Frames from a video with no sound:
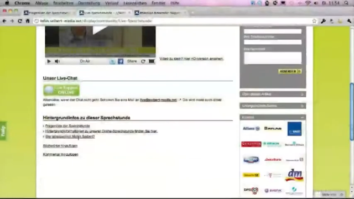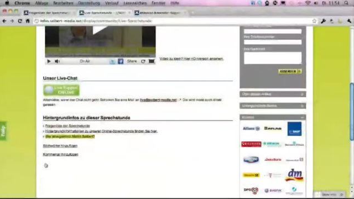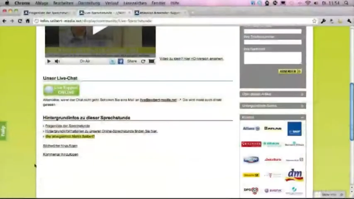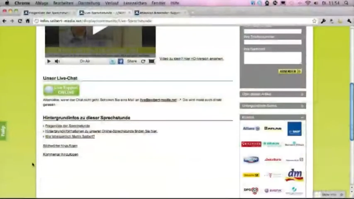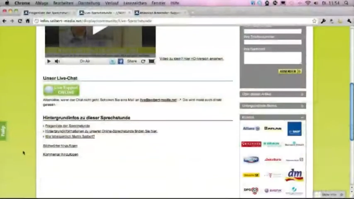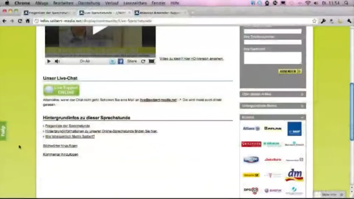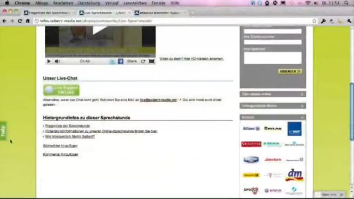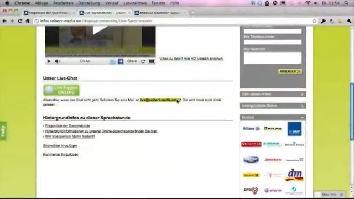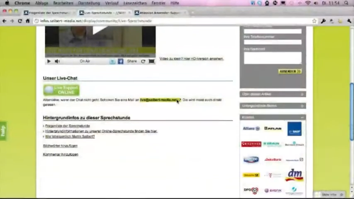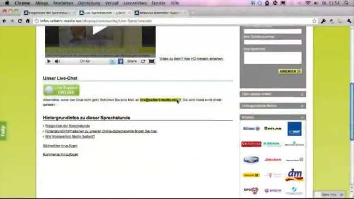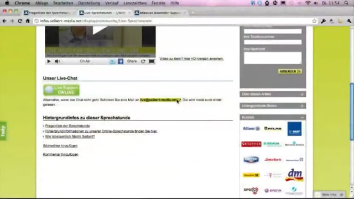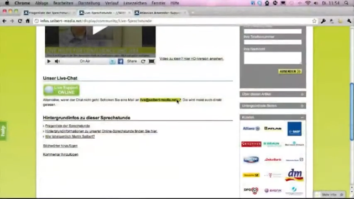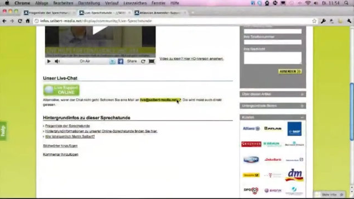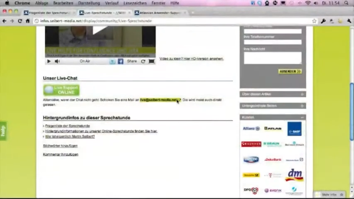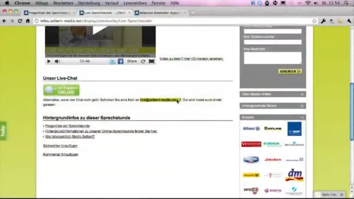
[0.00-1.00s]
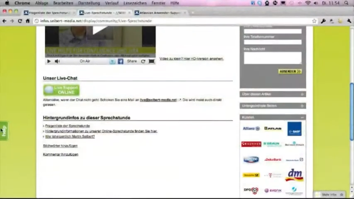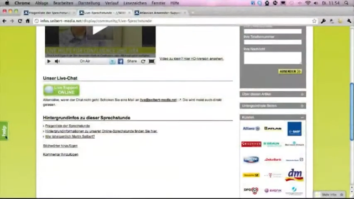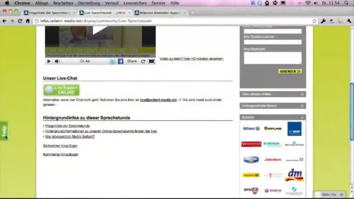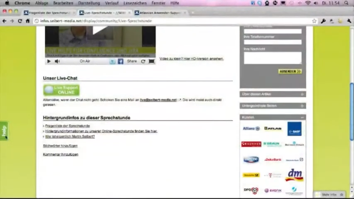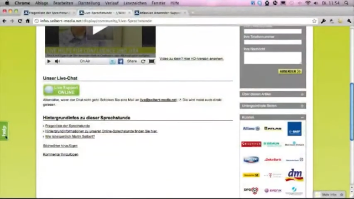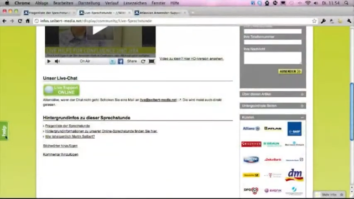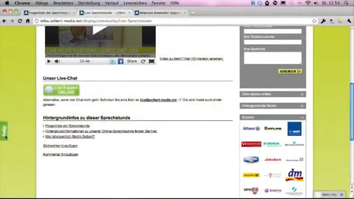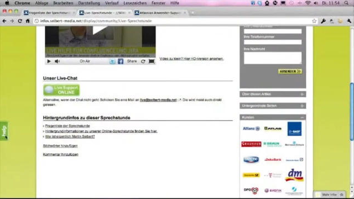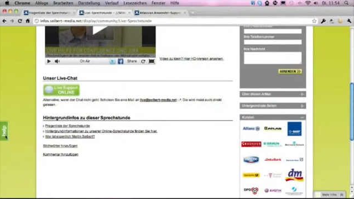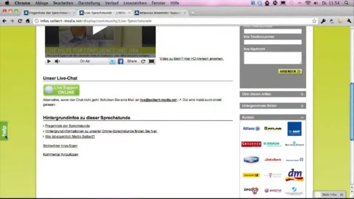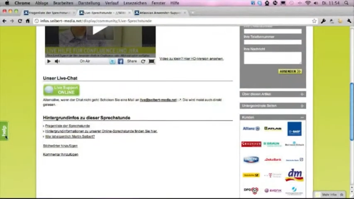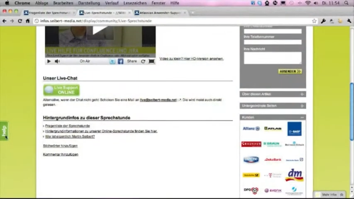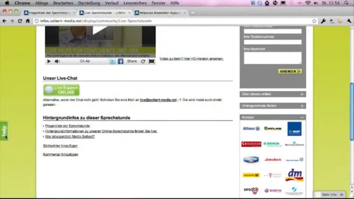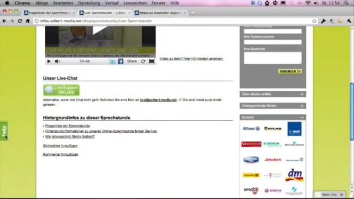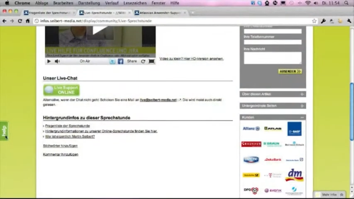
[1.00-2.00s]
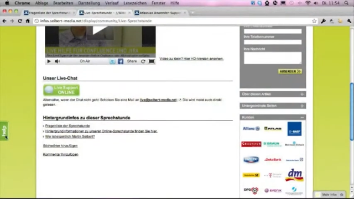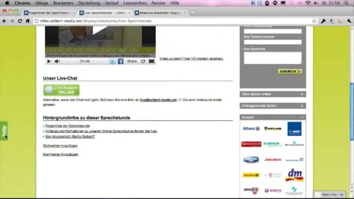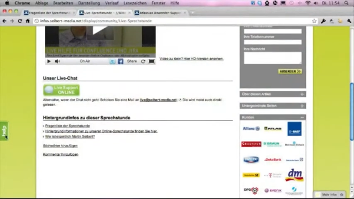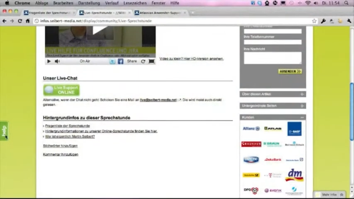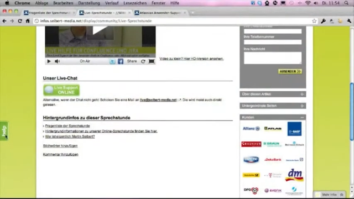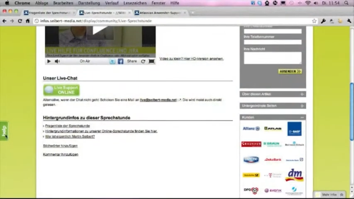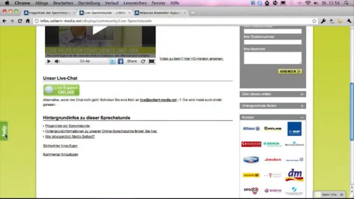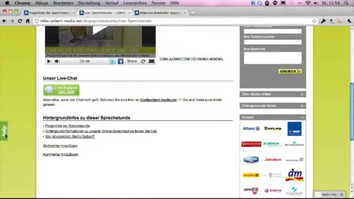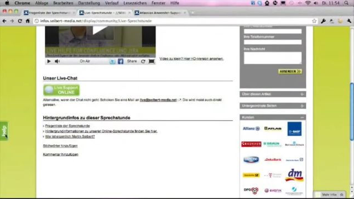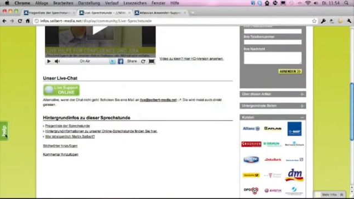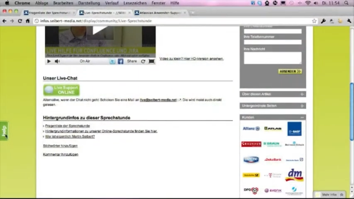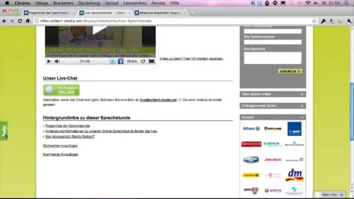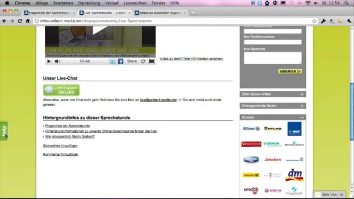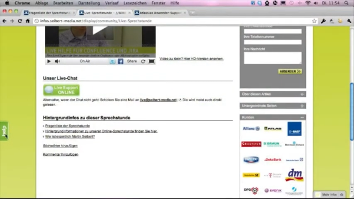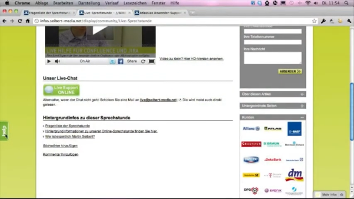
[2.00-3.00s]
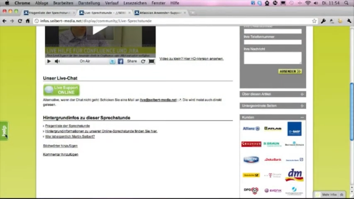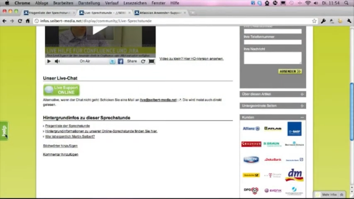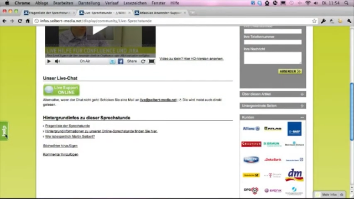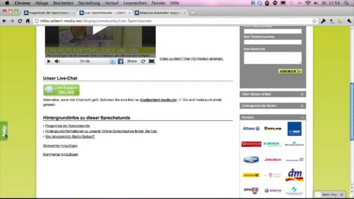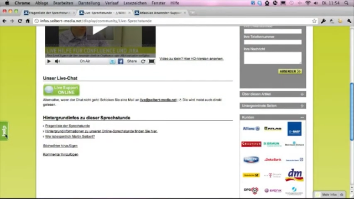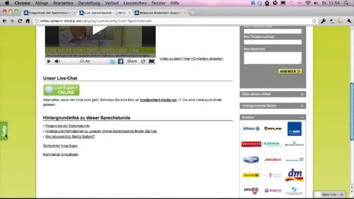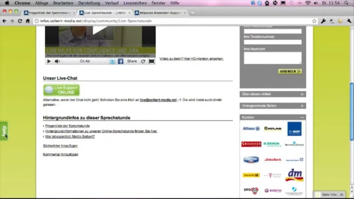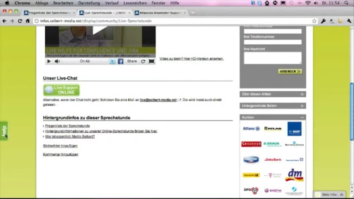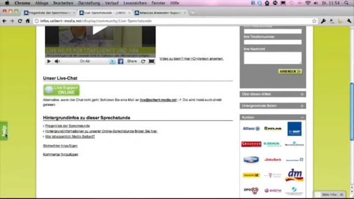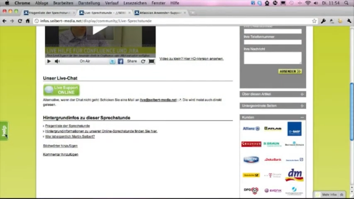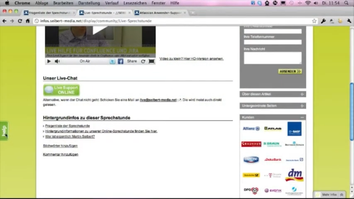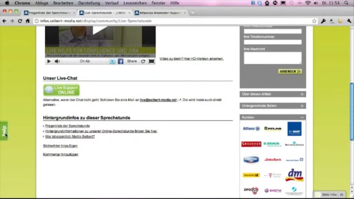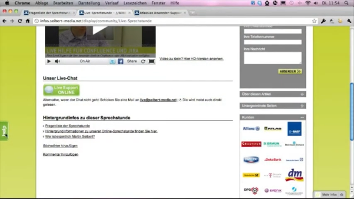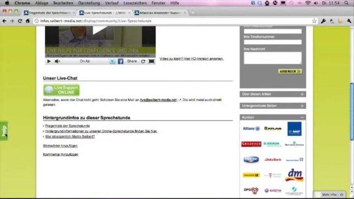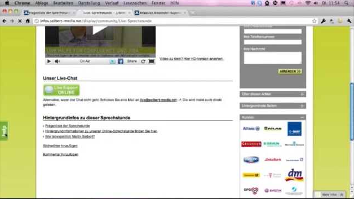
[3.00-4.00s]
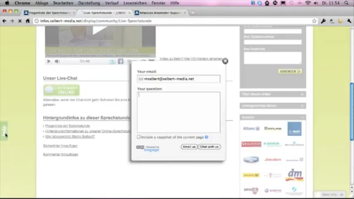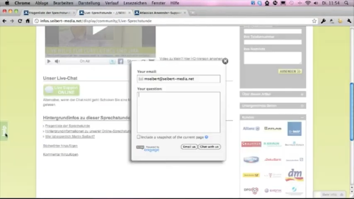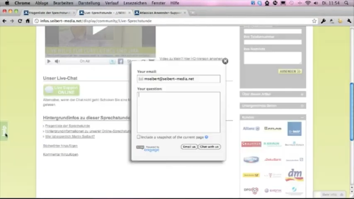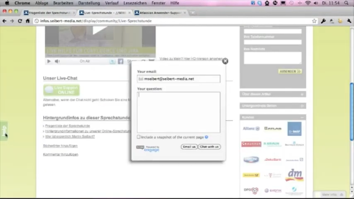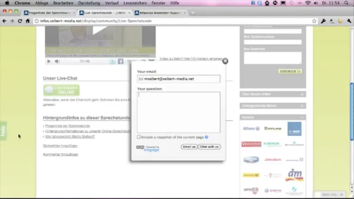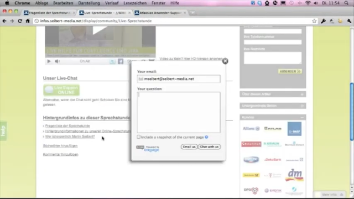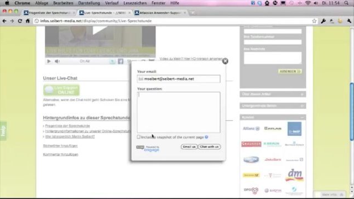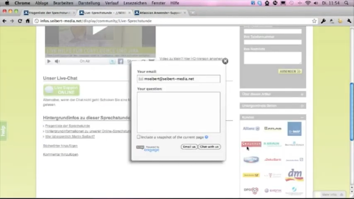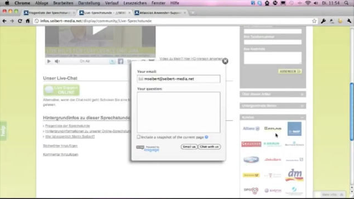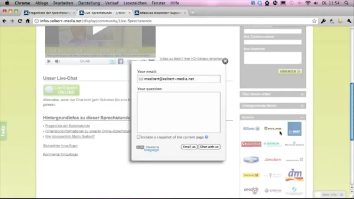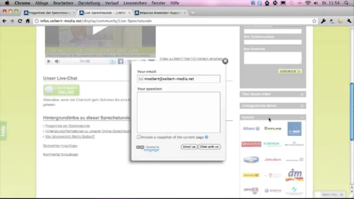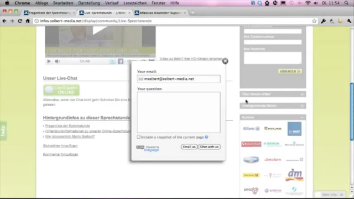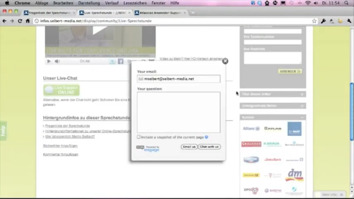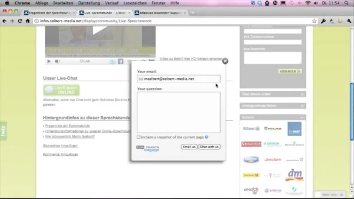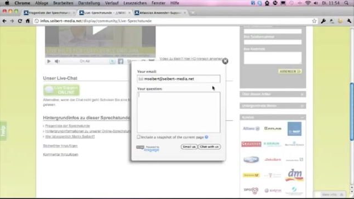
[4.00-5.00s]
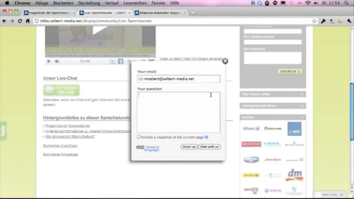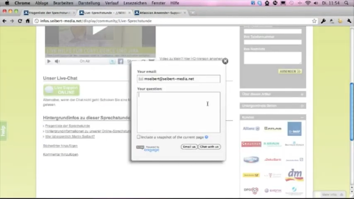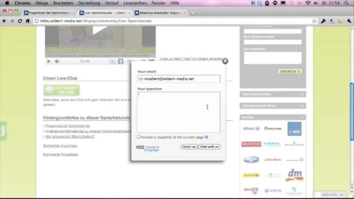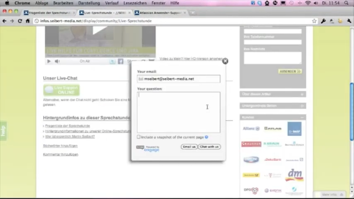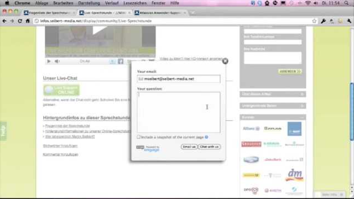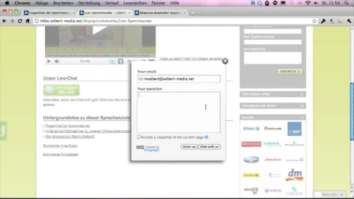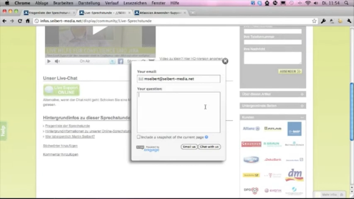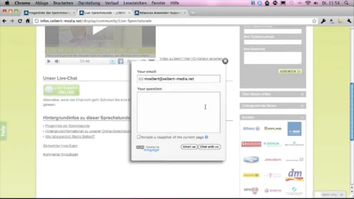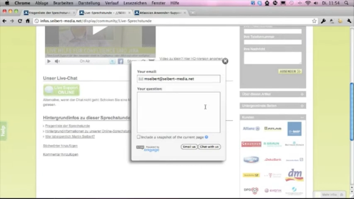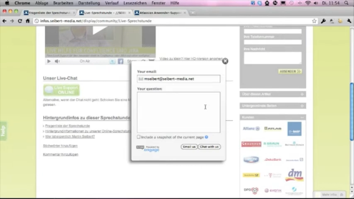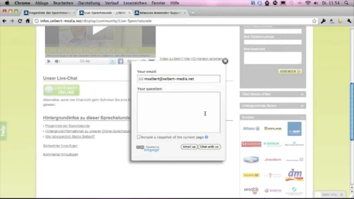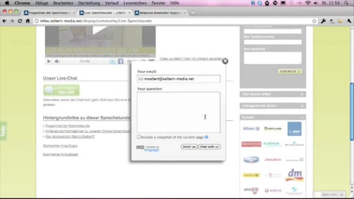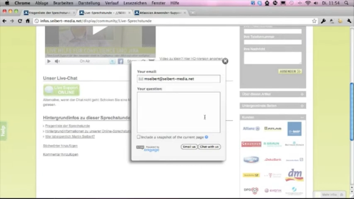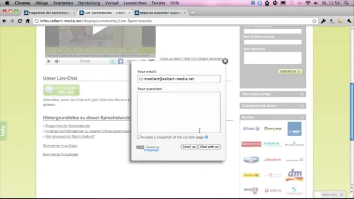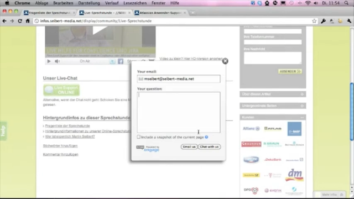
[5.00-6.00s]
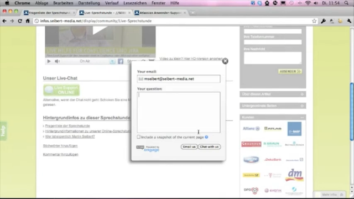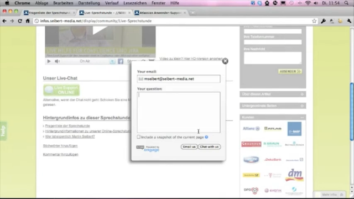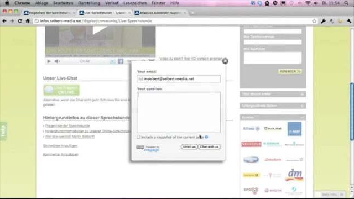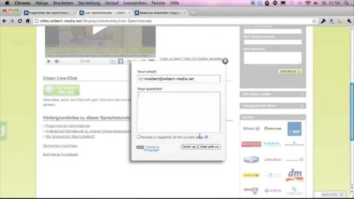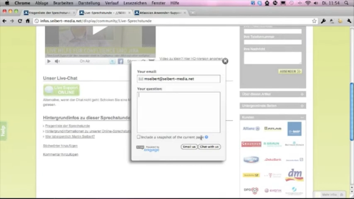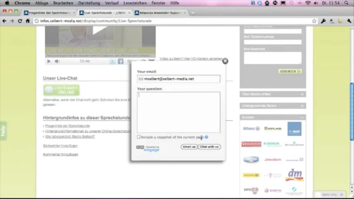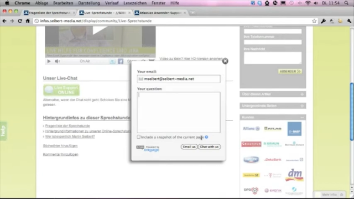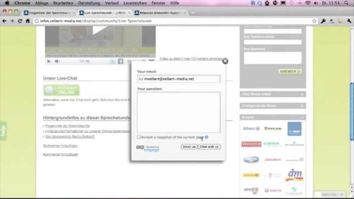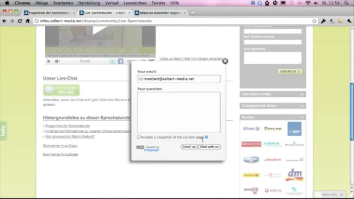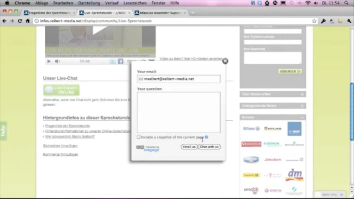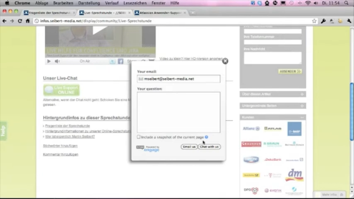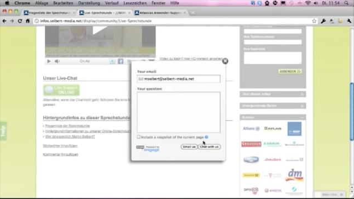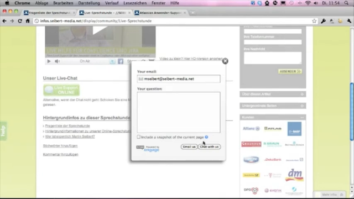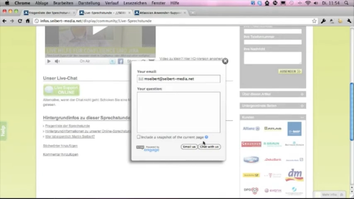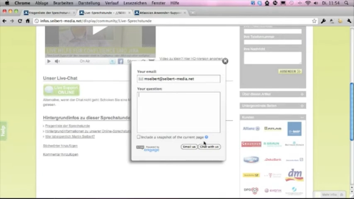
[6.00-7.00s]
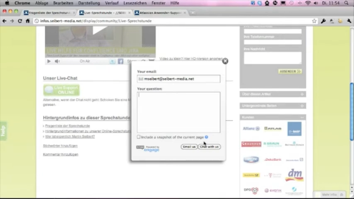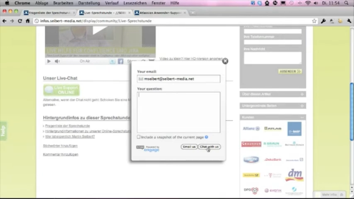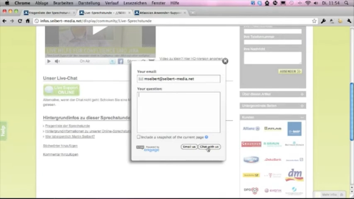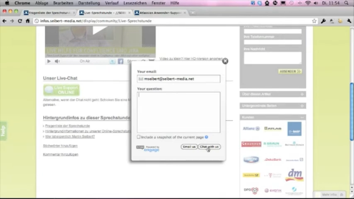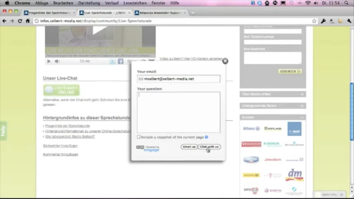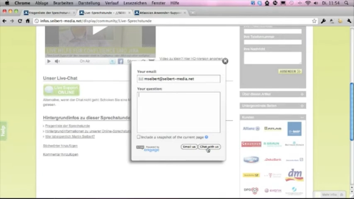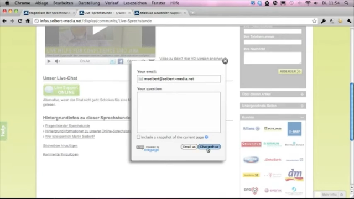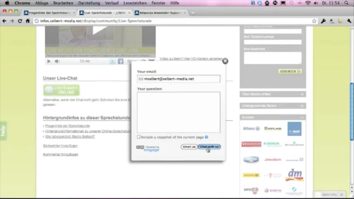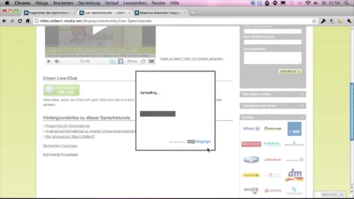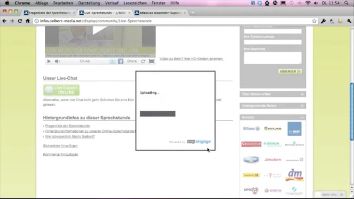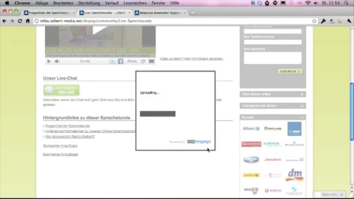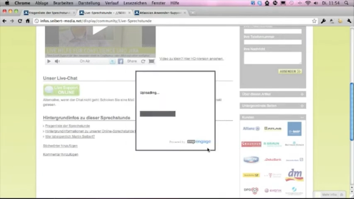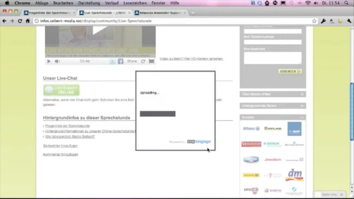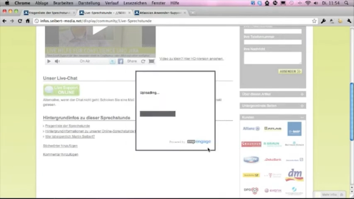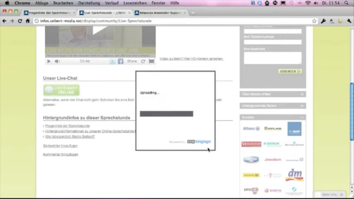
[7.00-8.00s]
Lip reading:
[unreadable: no face in view]